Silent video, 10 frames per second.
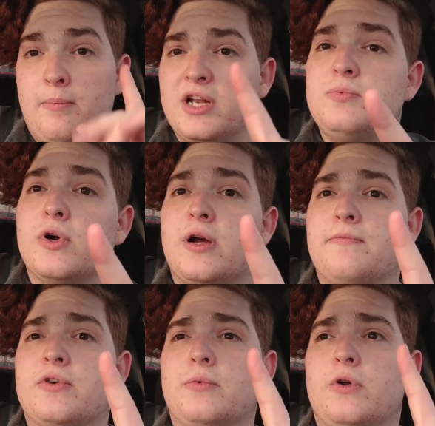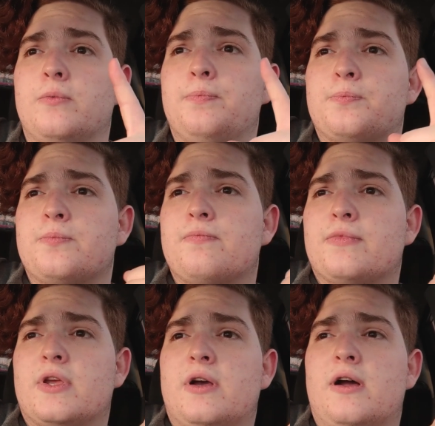much more comfortable.
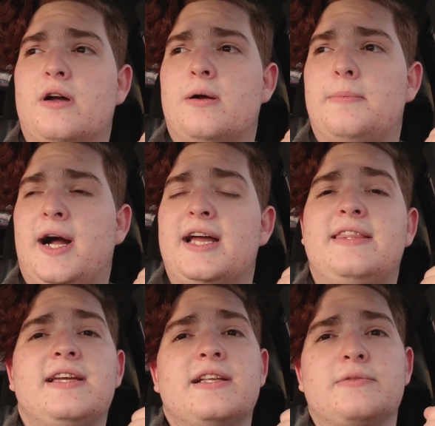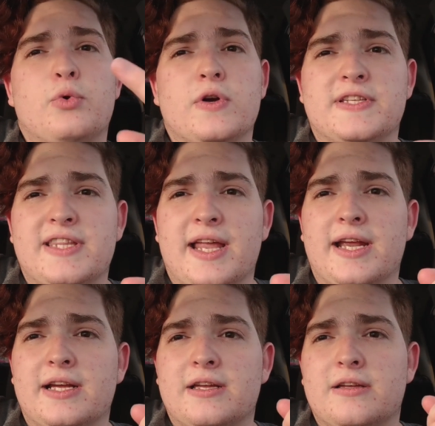I think it's more
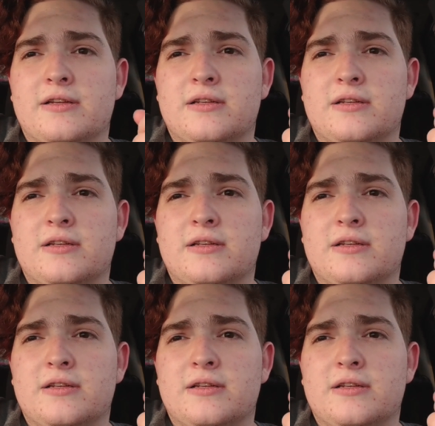aesthetic.